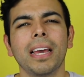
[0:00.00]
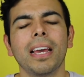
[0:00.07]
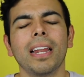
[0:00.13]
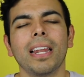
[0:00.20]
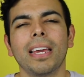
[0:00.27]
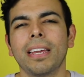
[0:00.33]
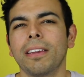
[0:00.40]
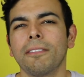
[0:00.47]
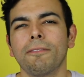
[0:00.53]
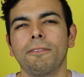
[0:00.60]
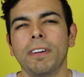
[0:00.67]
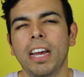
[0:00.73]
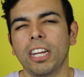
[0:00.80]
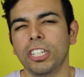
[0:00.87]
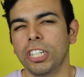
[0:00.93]
like
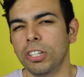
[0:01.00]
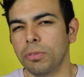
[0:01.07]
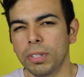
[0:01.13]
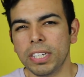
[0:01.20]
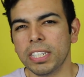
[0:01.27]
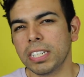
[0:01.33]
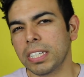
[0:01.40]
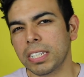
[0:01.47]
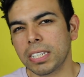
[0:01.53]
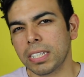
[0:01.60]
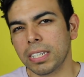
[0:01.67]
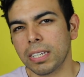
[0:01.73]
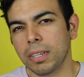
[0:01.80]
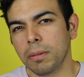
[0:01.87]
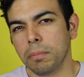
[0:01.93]
fashion risks,
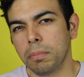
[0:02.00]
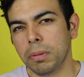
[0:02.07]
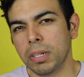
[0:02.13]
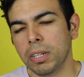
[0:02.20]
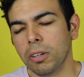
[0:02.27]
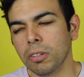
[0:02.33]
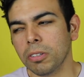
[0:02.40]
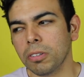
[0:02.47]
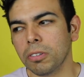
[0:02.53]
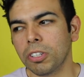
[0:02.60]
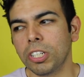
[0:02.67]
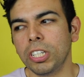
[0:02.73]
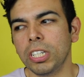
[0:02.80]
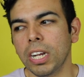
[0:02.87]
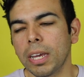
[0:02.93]
but also
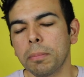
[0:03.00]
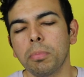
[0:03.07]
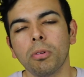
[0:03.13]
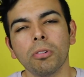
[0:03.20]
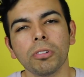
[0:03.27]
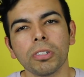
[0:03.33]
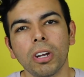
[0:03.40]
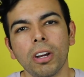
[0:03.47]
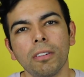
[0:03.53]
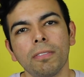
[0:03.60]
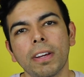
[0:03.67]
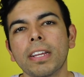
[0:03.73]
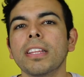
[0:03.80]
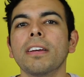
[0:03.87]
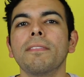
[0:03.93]
she like pulls off
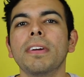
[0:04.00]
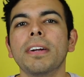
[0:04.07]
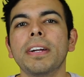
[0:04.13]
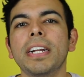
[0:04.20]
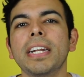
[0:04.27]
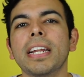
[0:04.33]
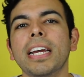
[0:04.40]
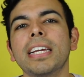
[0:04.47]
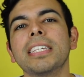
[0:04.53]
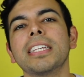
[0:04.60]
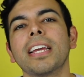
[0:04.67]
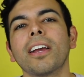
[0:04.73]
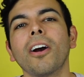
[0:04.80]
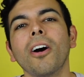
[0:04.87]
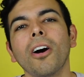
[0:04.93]
like the very nice
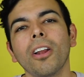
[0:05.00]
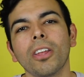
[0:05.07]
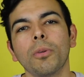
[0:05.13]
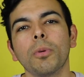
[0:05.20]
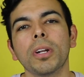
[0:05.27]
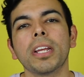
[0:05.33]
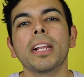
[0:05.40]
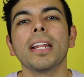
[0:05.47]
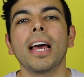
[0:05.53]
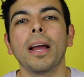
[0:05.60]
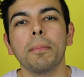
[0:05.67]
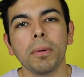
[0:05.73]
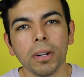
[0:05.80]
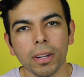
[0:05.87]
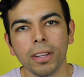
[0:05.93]
like Hollywood
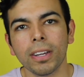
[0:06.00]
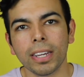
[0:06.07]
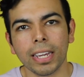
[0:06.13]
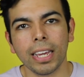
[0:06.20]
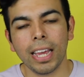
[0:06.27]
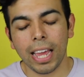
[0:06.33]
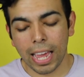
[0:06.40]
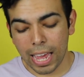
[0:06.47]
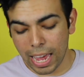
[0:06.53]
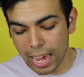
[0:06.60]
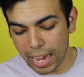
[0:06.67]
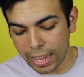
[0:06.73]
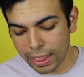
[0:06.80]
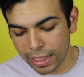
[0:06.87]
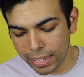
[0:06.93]
glamour look,
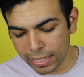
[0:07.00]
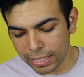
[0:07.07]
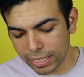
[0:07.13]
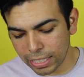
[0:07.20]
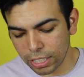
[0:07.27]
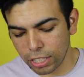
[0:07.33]
and this